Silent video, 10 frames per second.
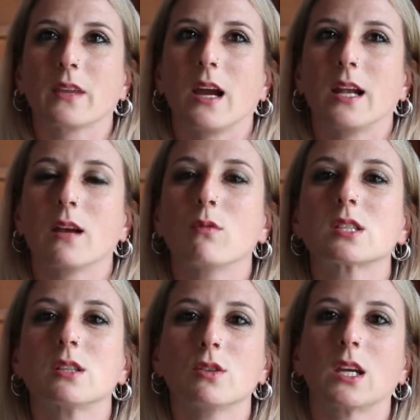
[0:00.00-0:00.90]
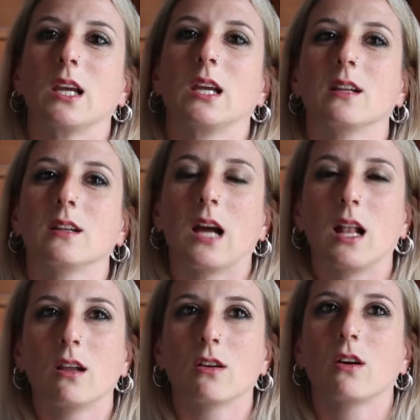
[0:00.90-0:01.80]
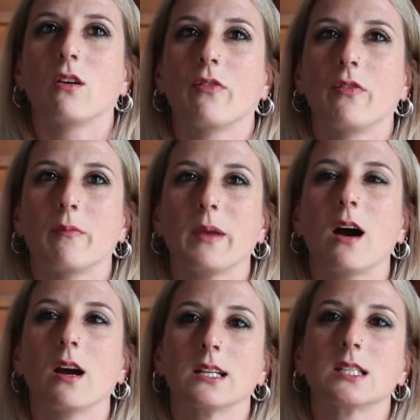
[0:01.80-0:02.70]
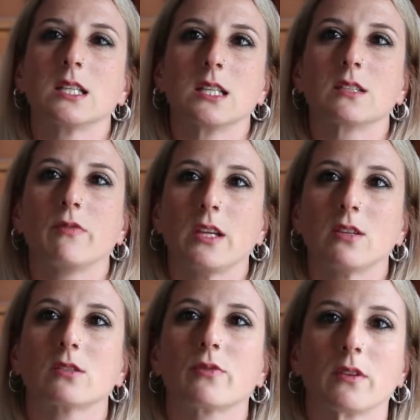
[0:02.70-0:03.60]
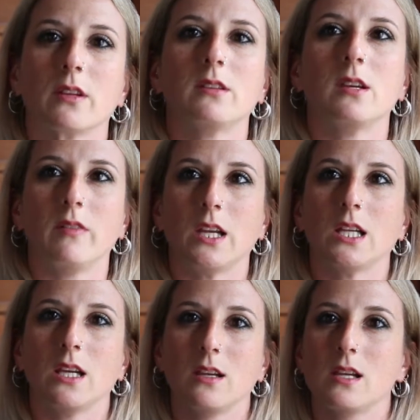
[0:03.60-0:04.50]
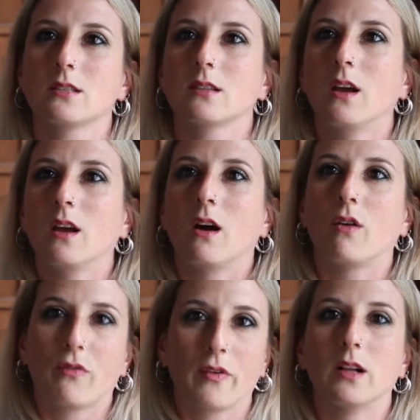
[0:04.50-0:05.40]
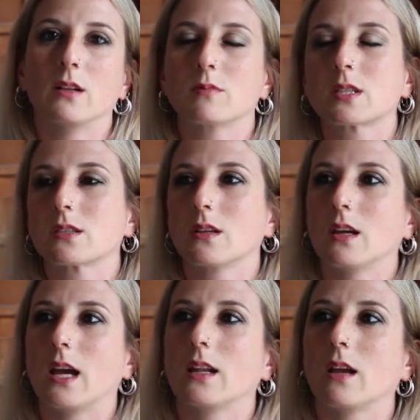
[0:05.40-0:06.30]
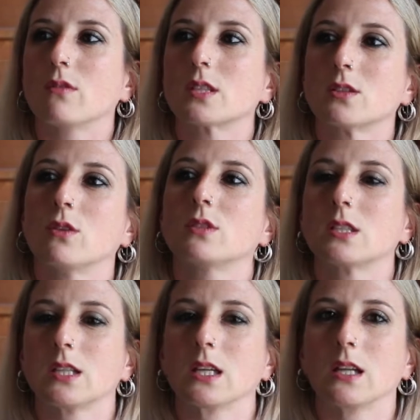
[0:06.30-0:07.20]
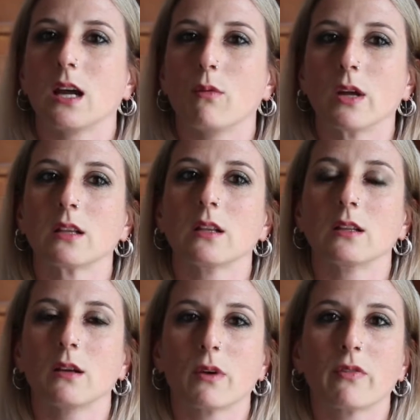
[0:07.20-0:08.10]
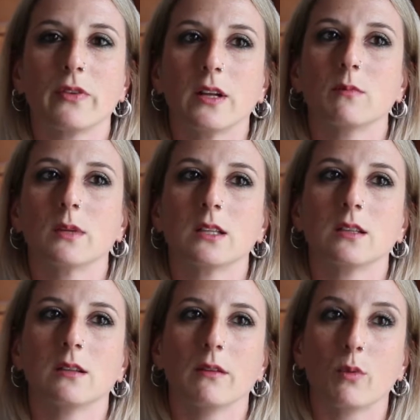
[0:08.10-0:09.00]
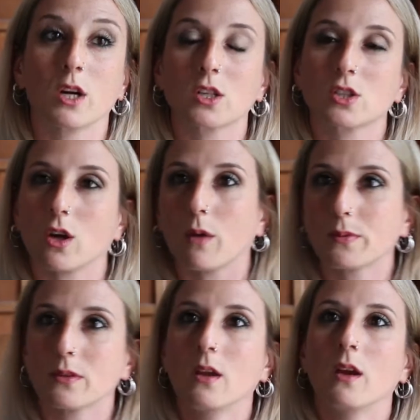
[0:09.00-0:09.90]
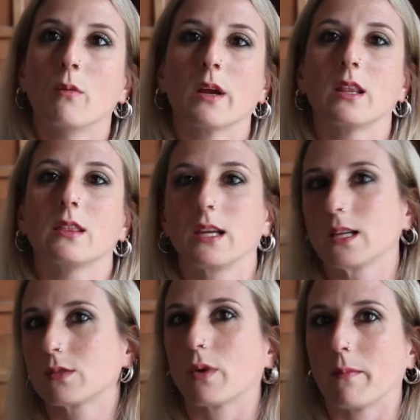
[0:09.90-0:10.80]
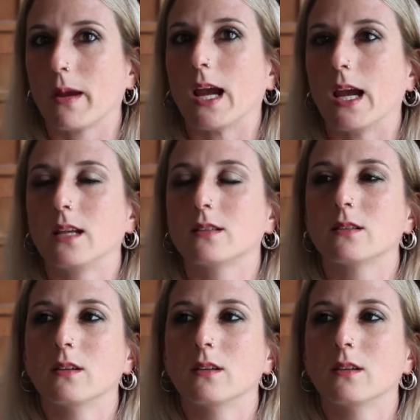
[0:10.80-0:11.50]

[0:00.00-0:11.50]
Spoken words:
And I was looking a lot of behind the scenes videos from the DVDs of films, and I was noticing that when they were filming the workshop where the things were made,